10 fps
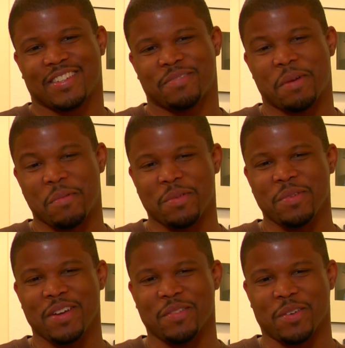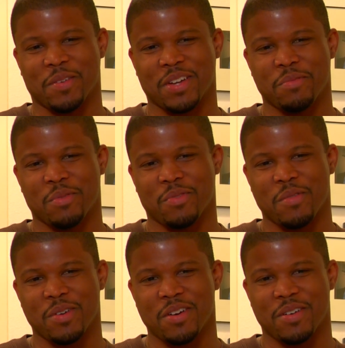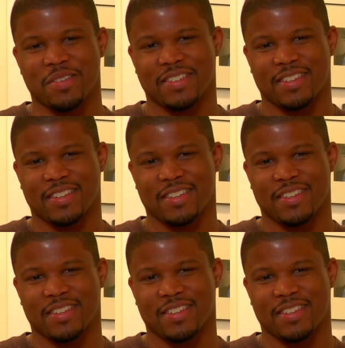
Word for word: Baby, you want to have a quickie before we go?